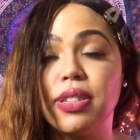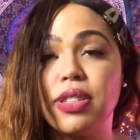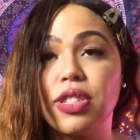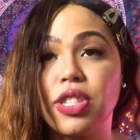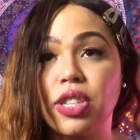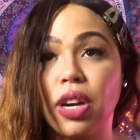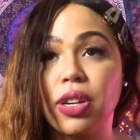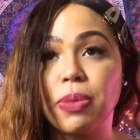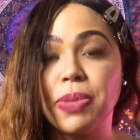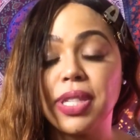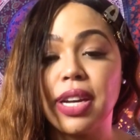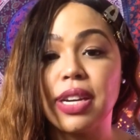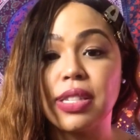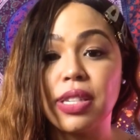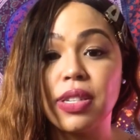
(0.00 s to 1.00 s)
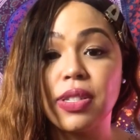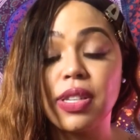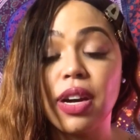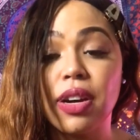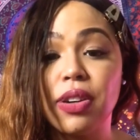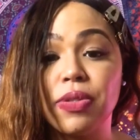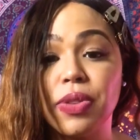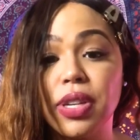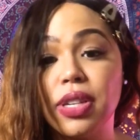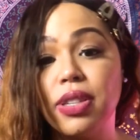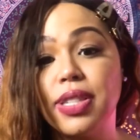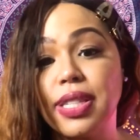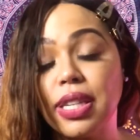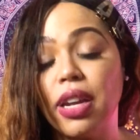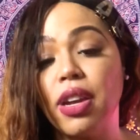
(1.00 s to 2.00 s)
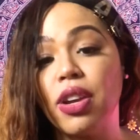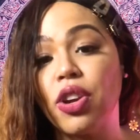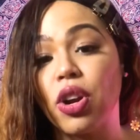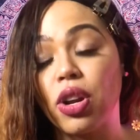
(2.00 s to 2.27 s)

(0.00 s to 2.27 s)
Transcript: circumstances of seeing